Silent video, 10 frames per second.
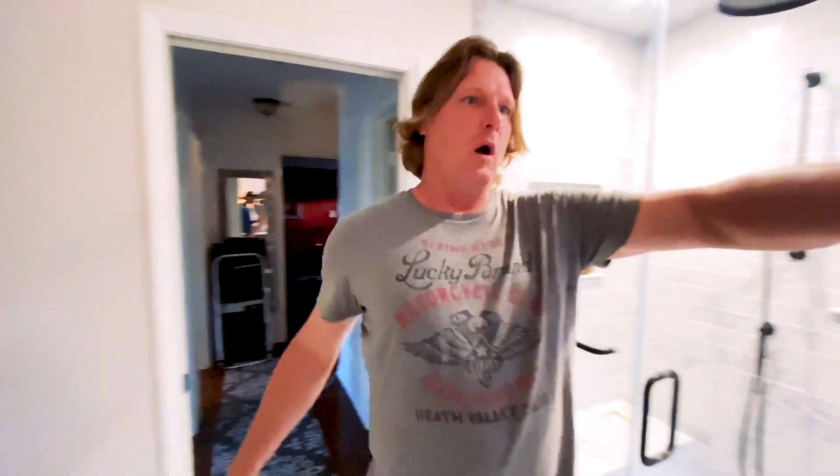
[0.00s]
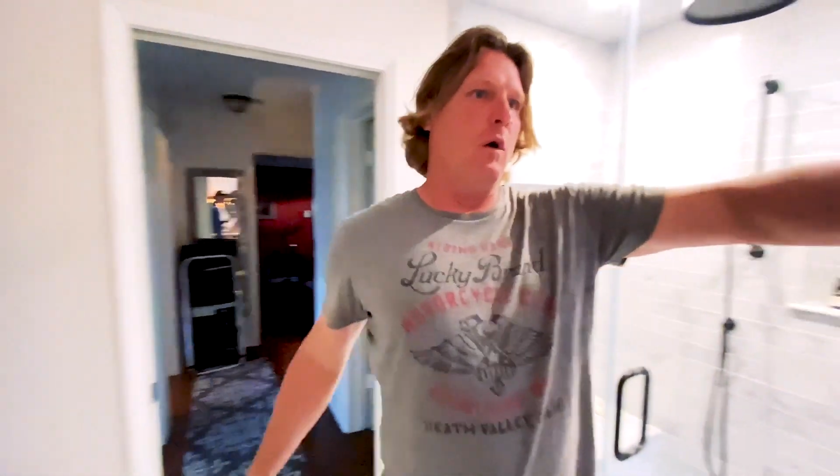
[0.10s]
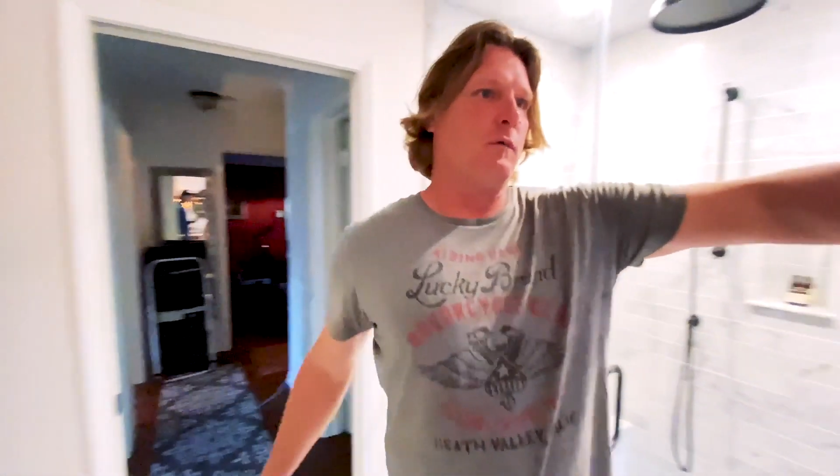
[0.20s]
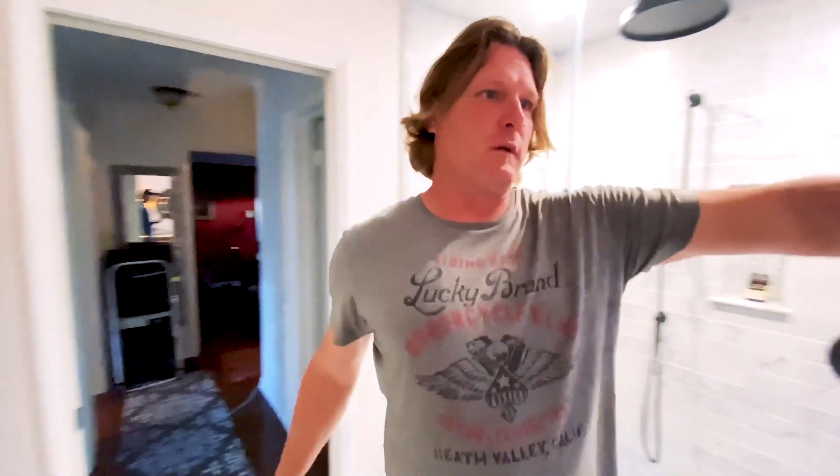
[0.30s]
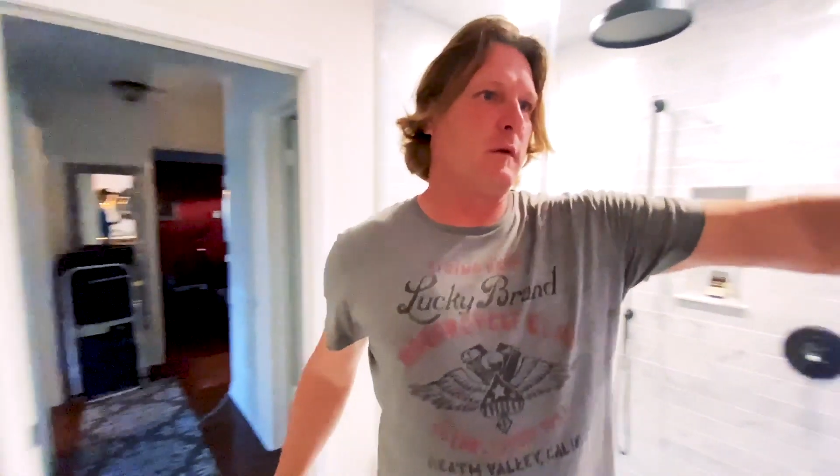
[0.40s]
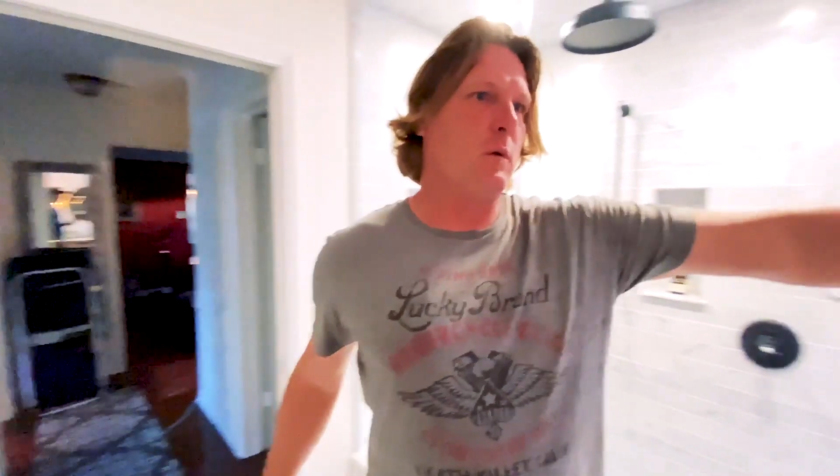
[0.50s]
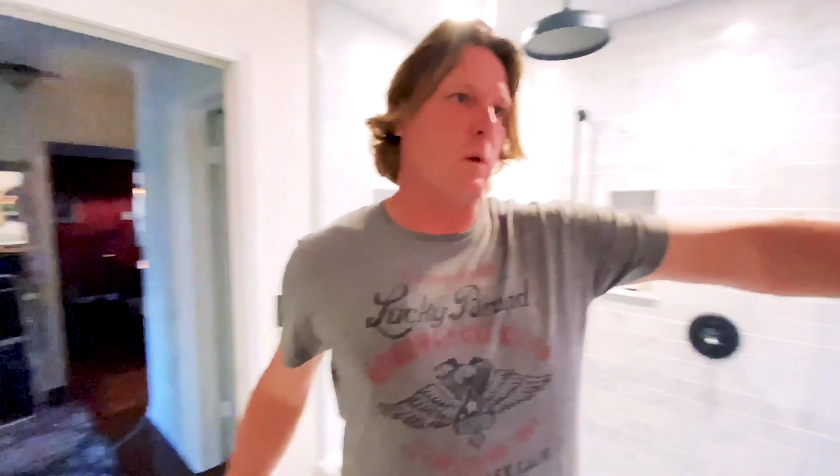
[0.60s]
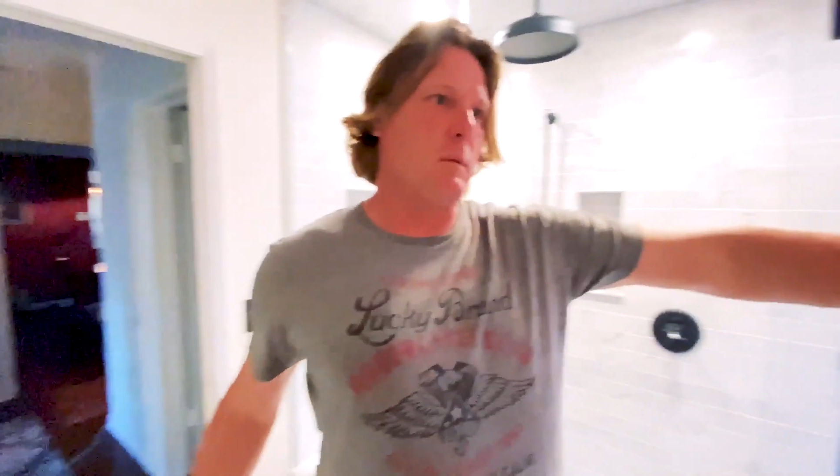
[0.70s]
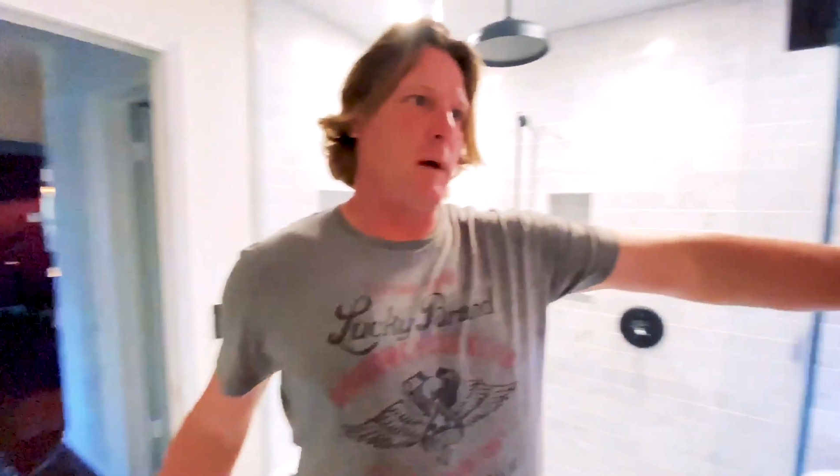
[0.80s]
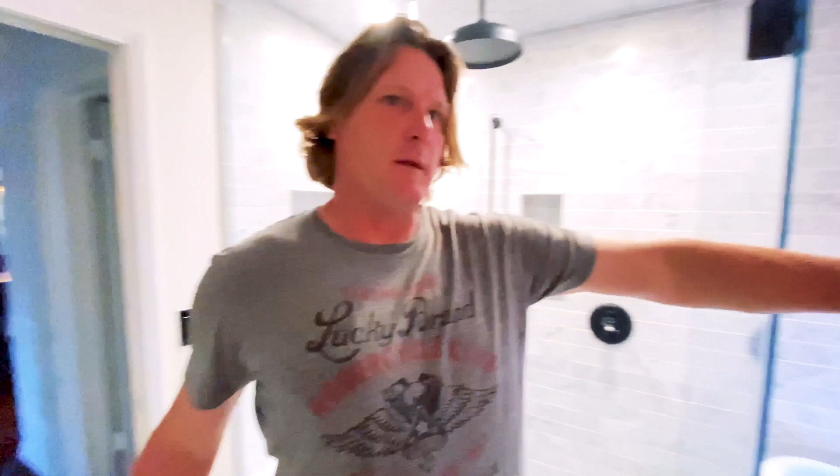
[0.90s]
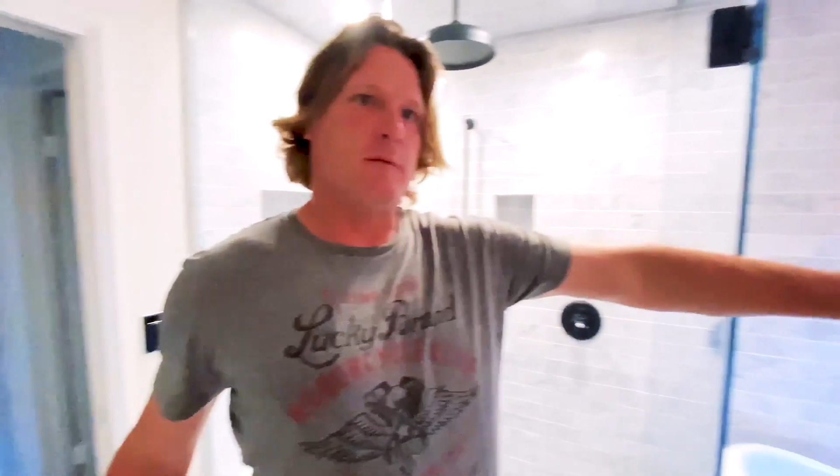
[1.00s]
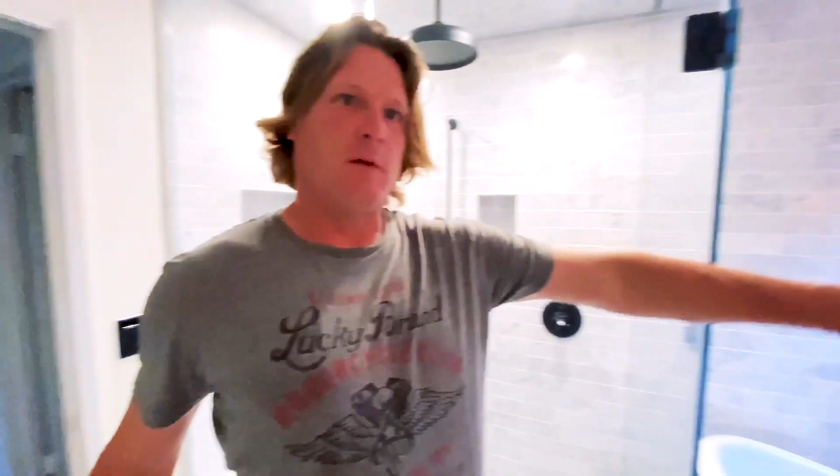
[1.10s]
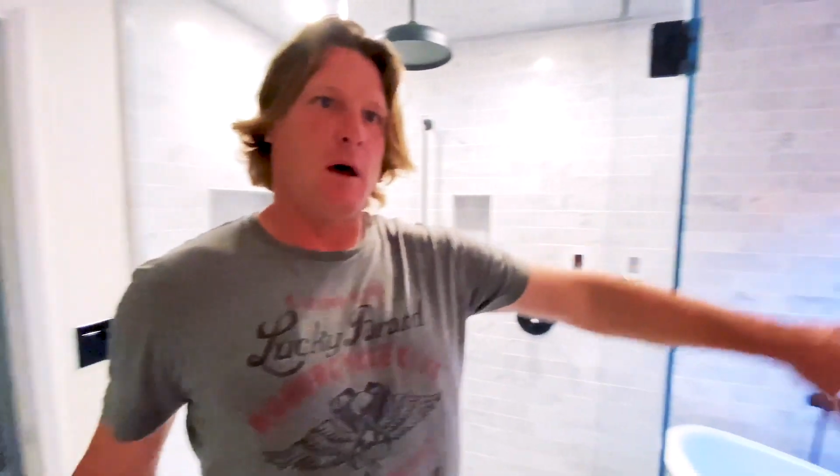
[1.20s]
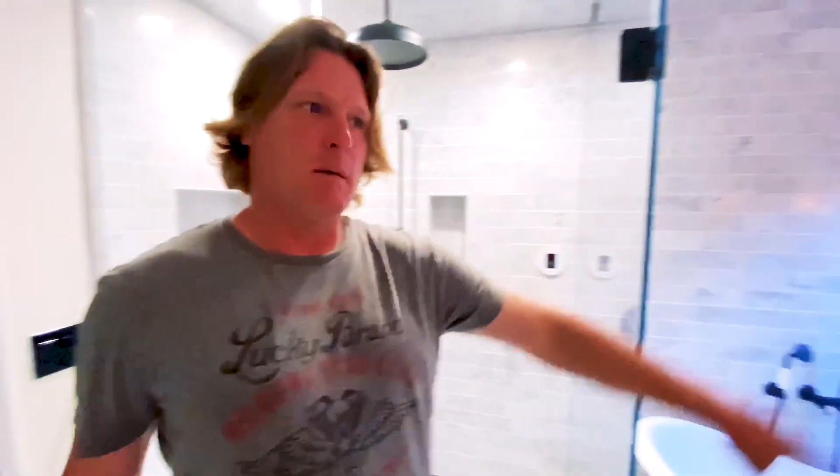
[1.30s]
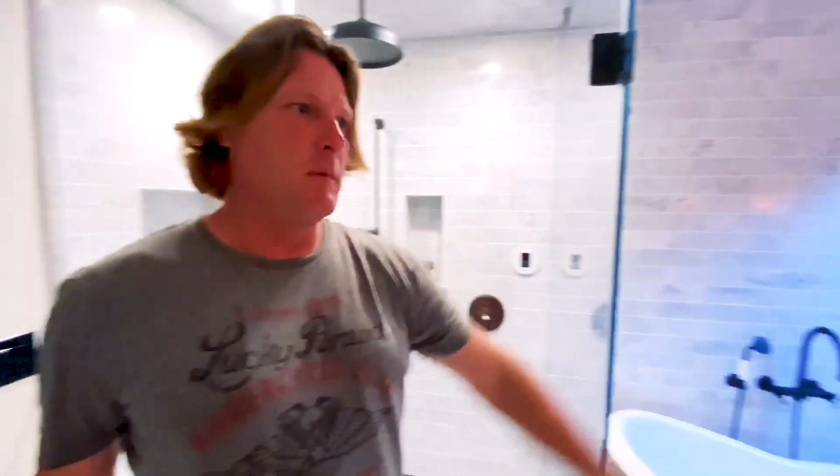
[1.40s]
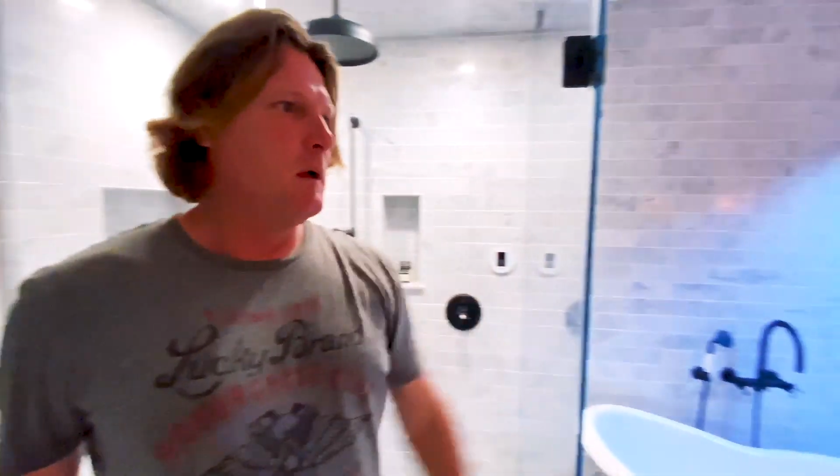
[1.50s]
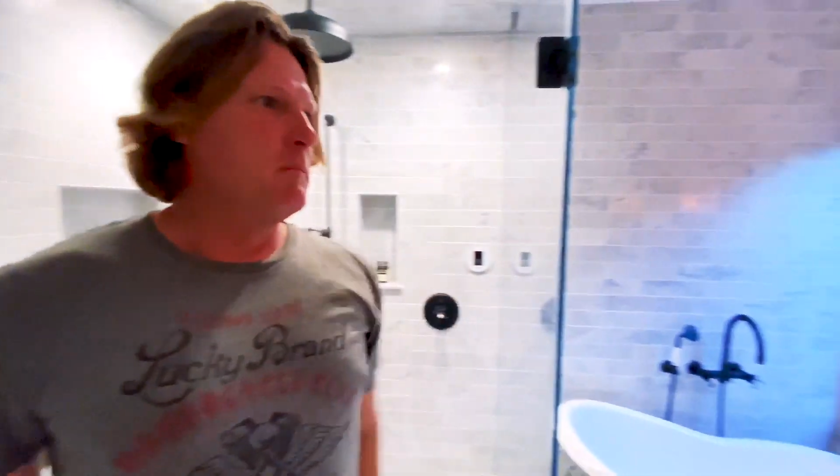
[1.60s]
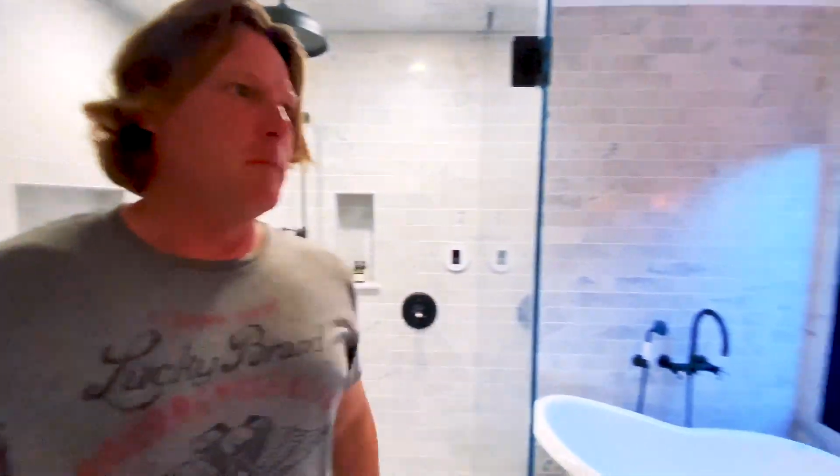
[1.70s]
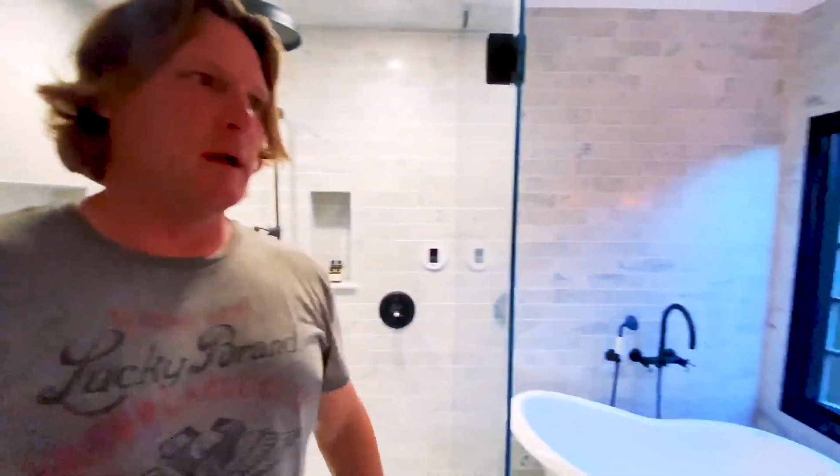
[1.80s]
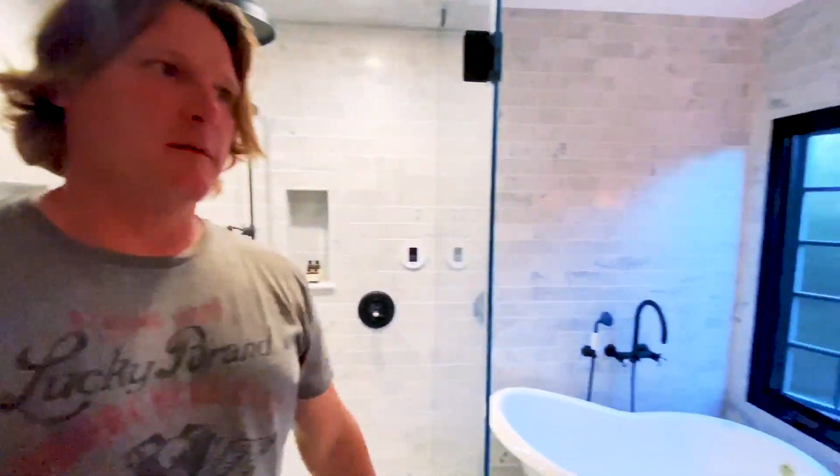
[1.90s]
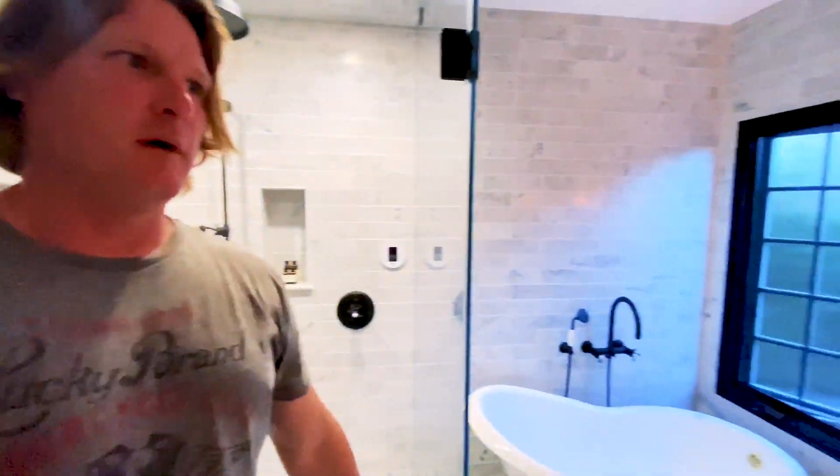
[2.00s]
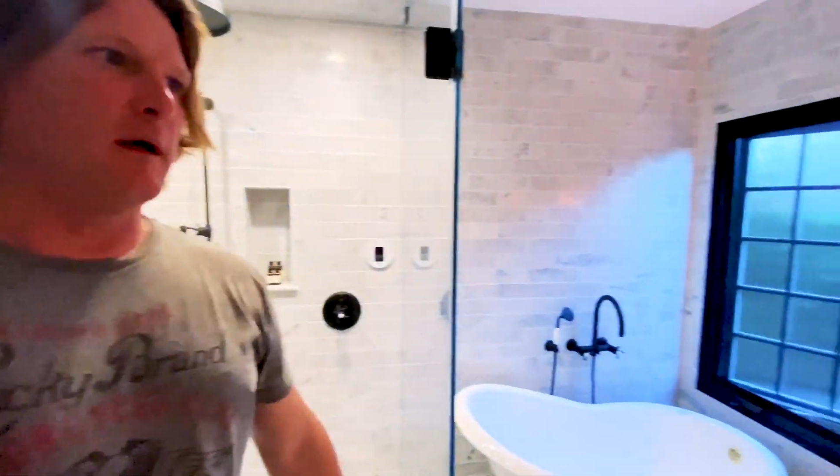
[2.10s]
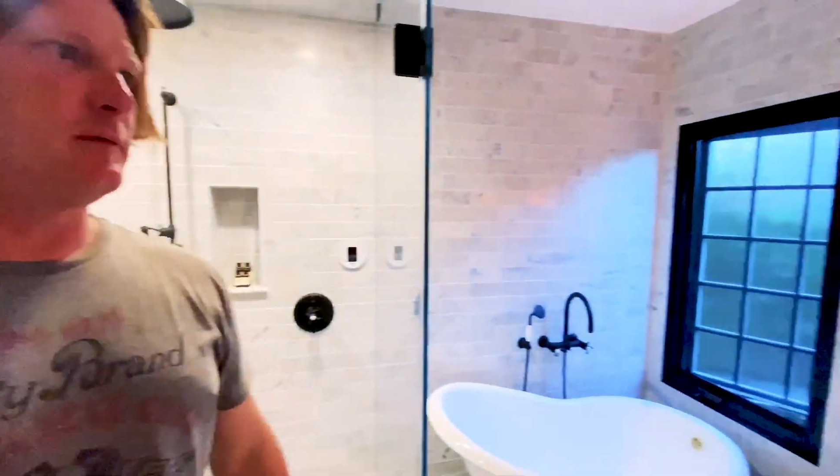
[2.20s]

over to the corner by the tub made a ton